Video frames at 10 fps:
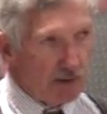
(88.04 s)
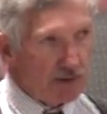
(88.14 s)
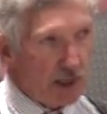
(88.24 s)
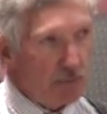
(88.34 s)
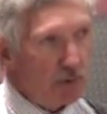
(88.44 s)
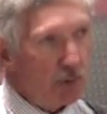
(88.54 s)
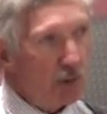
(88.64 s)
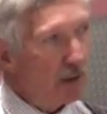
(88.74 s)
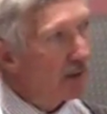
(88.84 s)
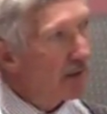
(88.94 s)

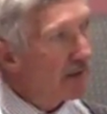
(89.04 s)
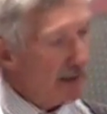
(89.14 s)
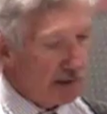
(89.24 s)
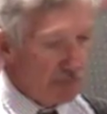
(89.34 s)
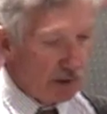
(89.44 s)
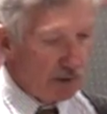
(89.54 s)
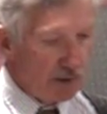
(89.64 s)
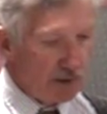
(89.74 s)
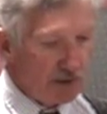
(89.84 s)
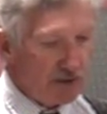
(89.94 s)
Subsequently, the image
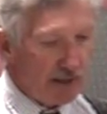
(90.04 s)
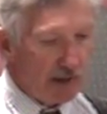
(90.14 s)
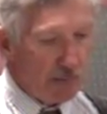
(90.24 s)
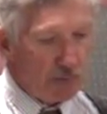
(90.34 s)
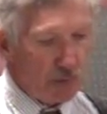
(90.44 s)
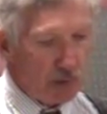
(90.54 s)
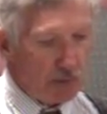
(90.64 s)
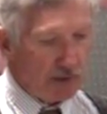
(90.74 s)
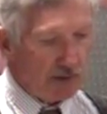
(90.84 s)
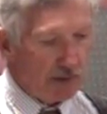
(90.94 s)
is sent upstream
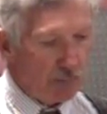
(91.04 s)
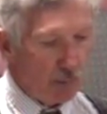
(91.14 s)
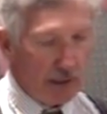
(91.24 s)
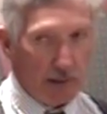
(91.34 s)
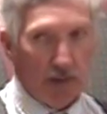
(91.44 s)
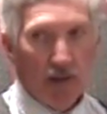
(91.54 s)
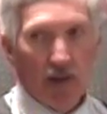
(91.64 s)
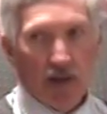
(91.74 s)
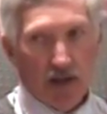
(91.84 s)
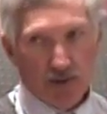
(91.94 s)
into the brain
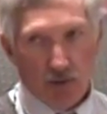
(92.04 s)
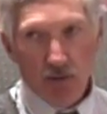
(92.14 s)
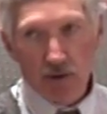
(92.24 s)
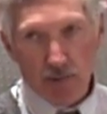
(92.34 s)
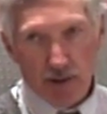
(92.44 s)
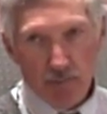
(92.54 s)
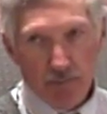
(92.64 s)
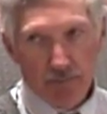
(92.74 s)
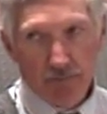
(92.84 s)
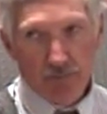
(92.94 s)
as a hologram.
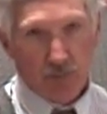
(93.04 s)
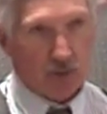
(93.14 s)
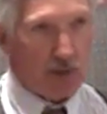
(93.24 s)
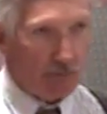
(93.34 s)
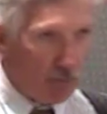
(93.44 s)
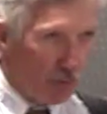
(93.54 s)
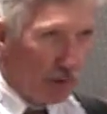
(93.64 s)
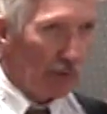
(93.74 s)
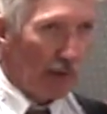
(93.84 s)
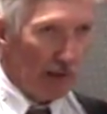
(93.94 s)
So you have
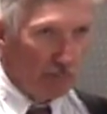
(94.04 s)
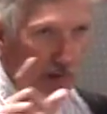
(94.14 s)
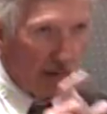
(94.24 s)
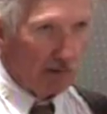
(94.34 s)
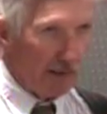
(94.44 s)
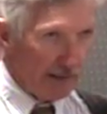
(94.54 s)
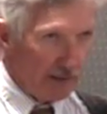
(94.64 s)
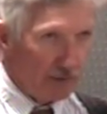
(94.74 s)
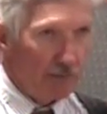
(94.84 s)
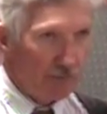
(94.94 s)
hologram,
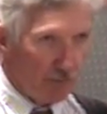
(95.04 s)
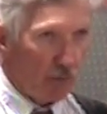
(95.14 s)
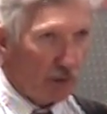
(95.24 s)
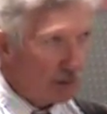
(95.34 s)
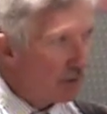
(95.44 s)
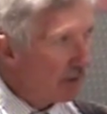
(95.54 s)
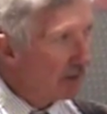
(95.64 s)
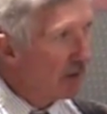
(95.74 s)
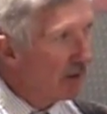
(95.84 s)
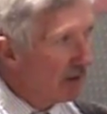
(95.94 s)
lens, focus,
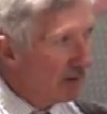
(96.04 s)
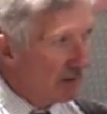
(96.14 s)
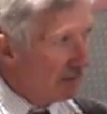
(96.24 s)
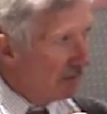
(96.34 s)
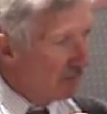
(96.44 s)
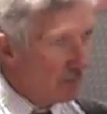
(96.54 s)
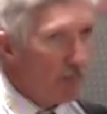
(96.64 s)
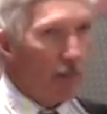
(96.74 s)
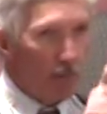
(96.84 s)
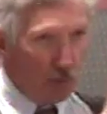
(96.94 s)

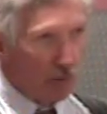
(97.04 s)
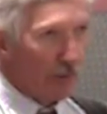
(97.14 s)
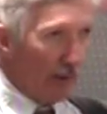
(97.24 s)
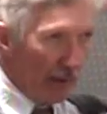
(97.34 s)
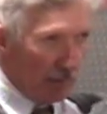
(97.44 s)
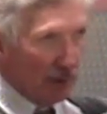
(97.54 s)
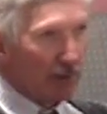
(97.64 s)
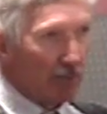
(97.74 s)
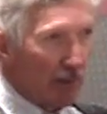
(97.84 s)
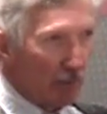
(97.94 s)
hologram into
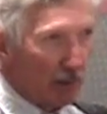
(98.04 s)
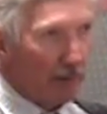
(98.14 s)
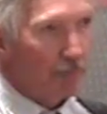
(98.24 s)
memory.